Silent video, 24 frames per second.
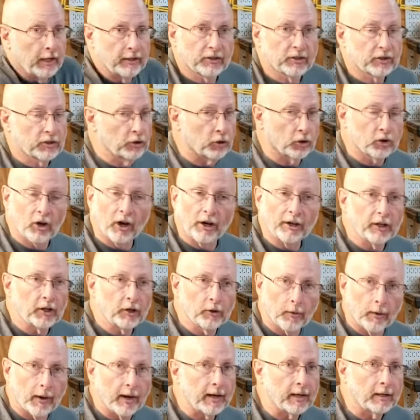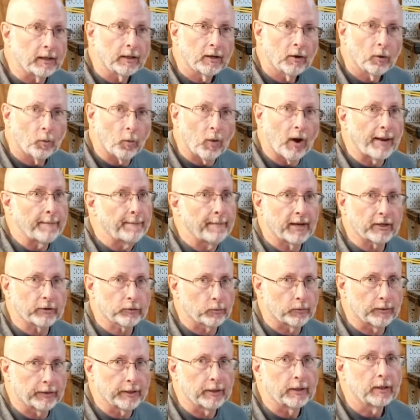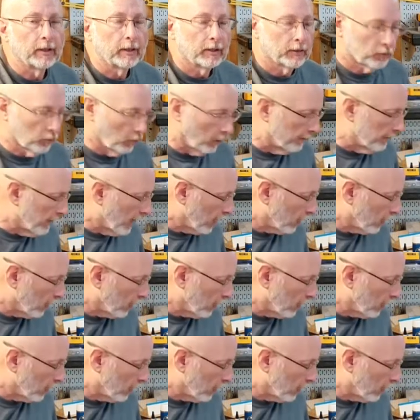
still cutting great. Why mess with it? So I'm not